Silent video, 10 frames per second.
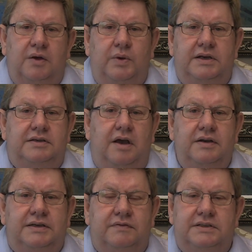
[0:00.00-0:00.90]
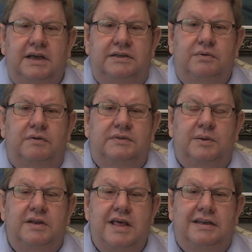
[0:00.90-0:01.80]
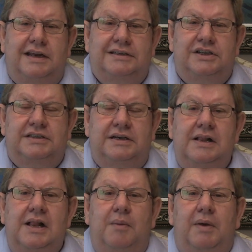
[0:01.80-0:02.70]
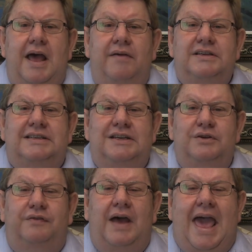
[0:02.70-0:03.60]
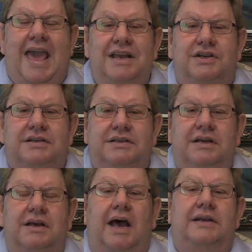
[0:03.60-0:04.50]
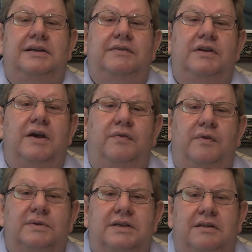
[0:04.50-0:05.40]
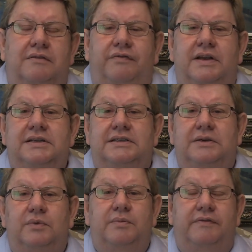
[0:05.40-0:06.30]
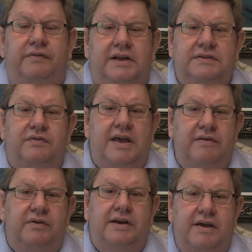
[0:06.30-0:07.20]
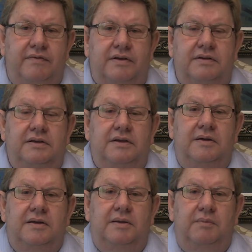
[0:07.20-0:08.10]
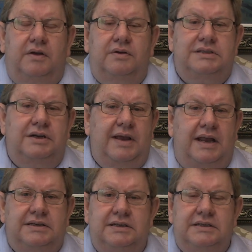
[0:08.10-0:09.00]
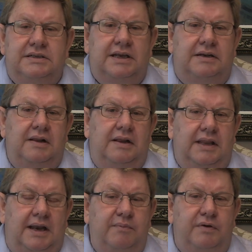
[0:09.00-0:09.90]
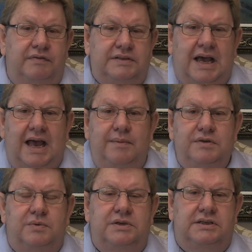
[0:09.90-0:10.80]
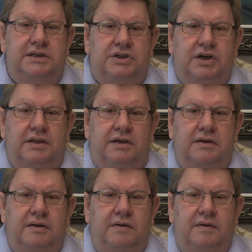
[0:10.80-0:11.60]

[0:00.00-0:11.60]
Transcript: we don't have to see. I saw somebody the other day and she said, but I haven't seen you for ages. I didn't even know if we were still friends. I said, we'll be friends forever and ever. Because the reality is that the number of times we see each other